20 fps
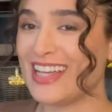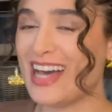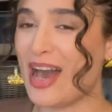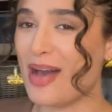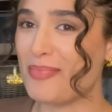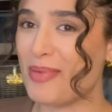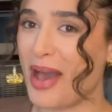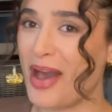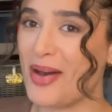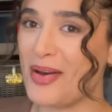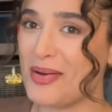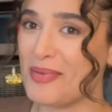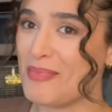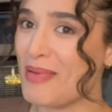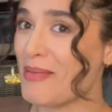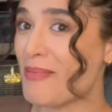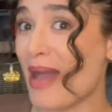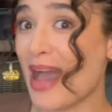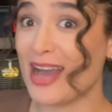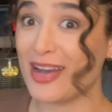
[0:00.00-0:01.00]
about my
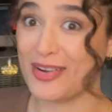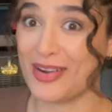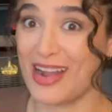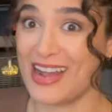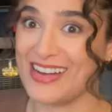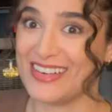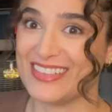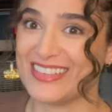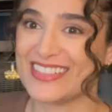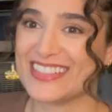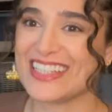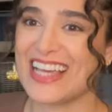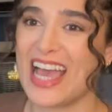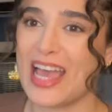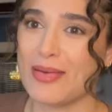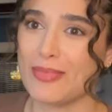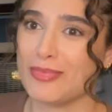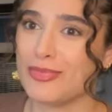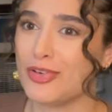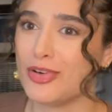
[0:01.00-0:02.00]
background, I
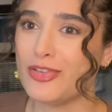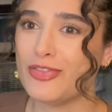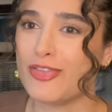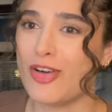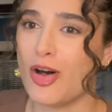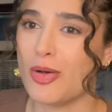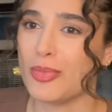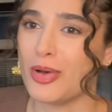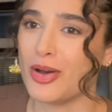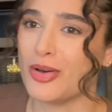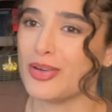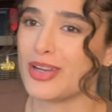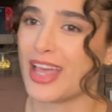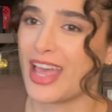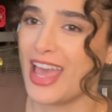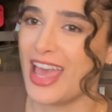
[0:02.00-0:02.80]
am full fall mode